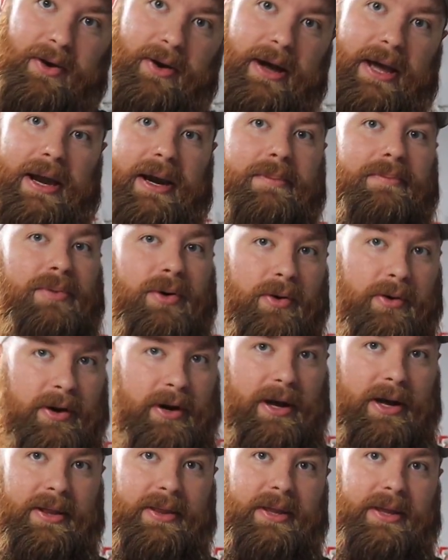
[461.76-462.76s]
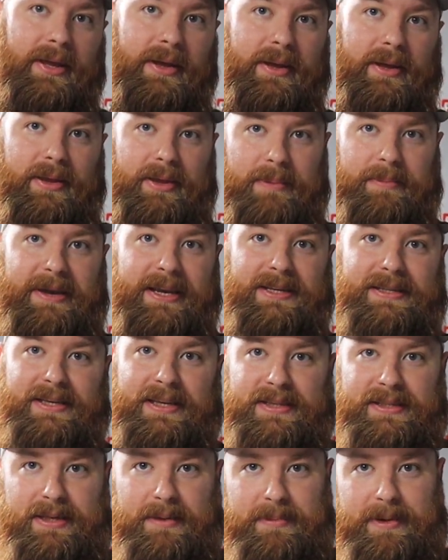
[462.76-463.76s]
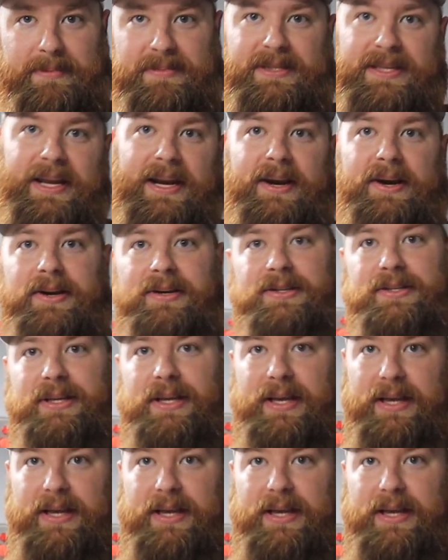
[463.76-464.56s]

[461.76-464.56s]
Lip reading: go ahead and brew it on the big system upstairs